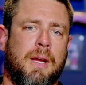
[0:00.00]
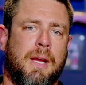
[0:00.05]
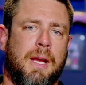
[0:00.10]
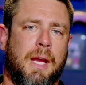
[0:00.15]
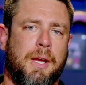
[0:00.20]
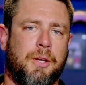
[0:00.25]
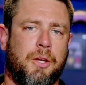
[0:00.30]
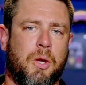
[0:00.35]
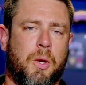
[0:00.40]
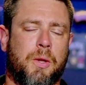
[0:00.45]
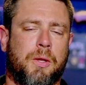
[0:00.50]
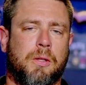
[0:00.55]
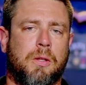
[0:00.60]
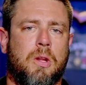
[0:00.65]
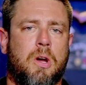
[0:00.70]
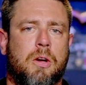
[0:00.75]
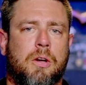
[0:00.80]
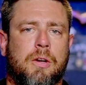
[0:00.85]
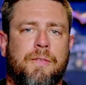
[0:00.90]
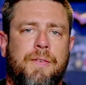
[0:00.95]
and you go to the
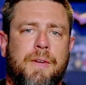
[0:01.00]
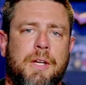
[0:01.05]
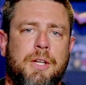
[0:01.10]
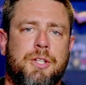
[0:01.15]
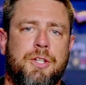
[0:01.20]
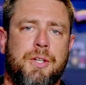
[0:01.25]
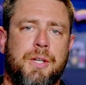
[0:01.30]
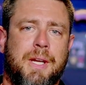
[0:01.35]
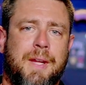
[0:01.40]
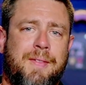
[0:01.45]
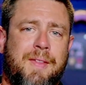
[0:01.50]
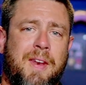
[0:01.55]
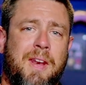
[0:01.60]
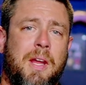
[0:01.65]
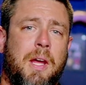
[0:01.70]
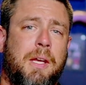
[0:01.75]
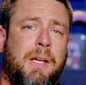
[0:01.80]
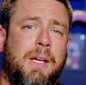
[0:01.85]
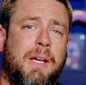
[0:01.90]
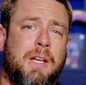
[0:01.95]
longer finish and you get the
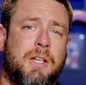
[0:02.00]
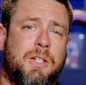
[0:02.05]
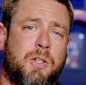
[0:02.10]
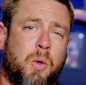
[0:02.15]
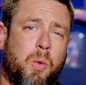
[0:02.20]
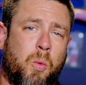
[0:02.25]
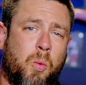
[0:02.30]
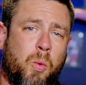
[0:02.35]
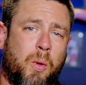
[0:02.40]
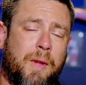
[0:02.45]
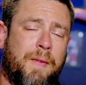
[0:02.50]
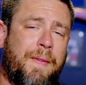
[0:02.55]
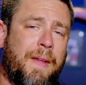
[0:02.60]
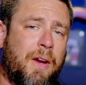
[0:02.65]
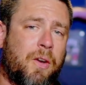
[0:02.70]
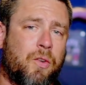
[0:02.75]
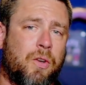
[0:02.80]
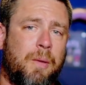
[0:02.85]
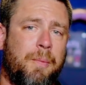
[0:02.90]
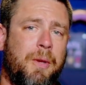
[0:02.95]
nuttiness with
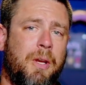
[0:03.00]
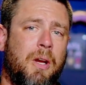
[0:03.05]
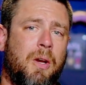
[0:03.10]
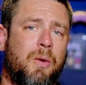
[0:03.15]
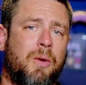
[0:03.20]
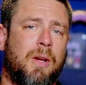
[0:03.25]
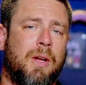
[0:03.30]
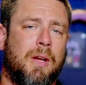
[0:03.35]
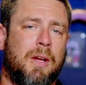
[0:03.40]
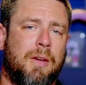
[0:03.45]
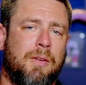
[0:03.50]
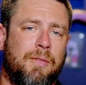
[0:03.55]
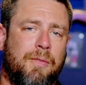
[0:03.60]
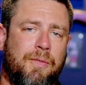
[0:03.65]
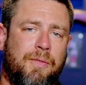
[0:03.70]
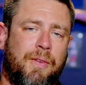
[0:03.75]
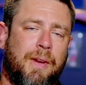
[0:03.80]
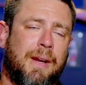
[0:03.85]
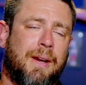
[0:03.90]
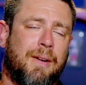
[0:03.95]
that creamy note,
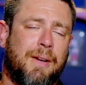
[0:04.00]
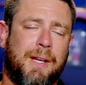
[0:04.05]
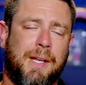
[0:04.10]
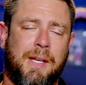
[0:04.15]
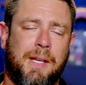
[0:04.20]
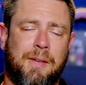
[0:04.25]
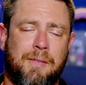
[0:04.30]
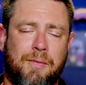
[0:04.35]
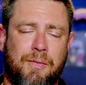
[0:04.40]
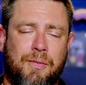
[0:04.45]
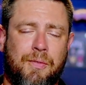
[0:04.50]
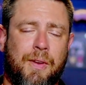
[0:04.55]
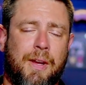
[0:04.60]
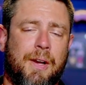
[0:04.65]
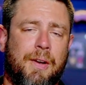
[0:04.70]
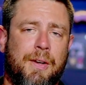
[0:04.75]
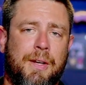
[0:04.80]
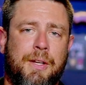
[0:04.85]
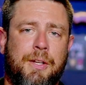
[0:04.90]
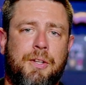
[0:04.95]
very,
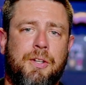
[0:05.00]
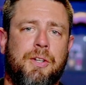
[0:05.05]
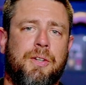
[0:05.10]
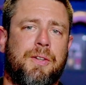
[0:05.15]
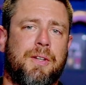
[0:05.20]
very good.